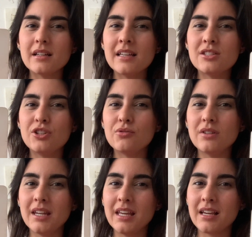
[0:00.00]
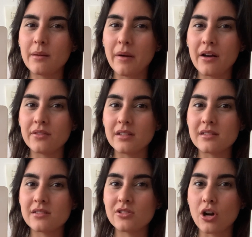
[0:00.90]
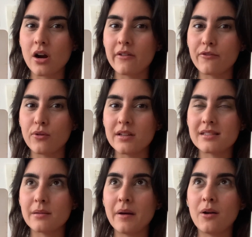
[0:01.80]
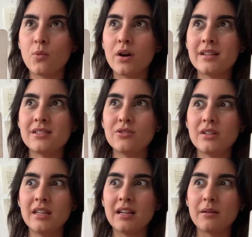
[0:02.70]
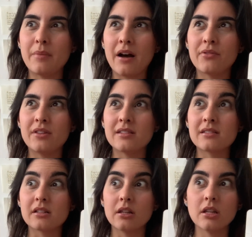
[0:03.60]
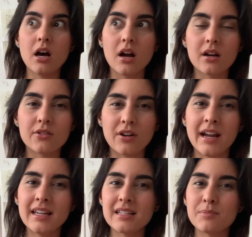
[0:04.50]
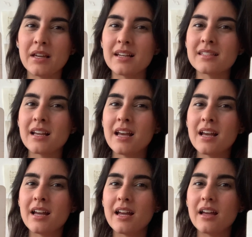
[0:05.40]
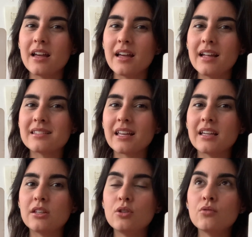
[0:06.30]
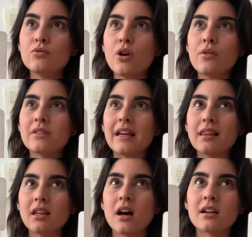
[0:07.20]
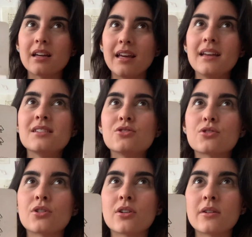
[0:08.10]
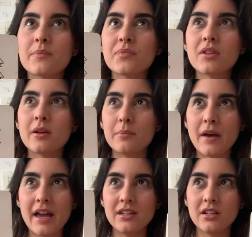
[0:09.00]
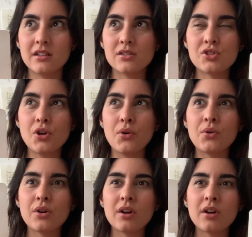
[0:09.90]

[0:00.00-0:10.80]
is unique about this star voice, about what is unique about this luck, right? It's because it's like, that luck is your companion. So